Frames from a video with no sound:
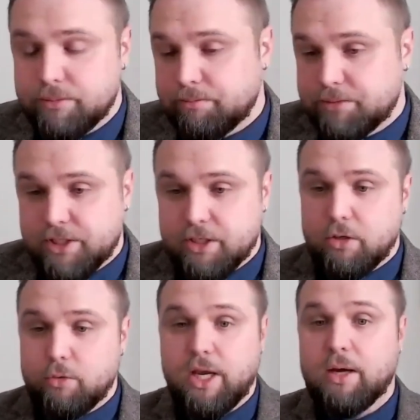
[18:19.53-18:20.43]
So
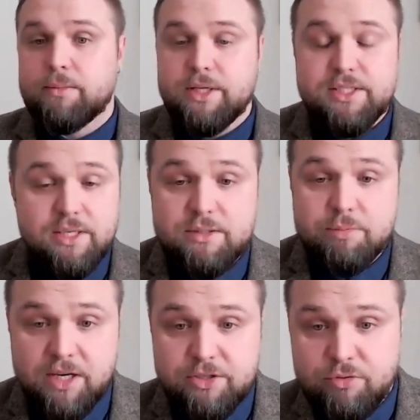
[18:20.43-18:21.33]
yeah, it's my
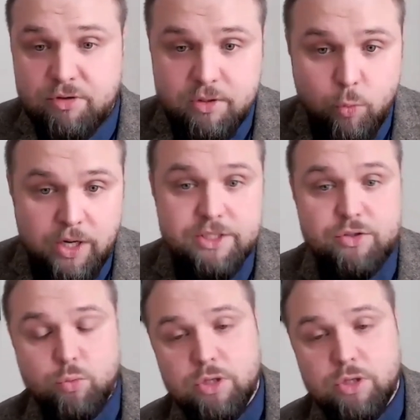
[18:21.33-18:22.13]
strong advice to work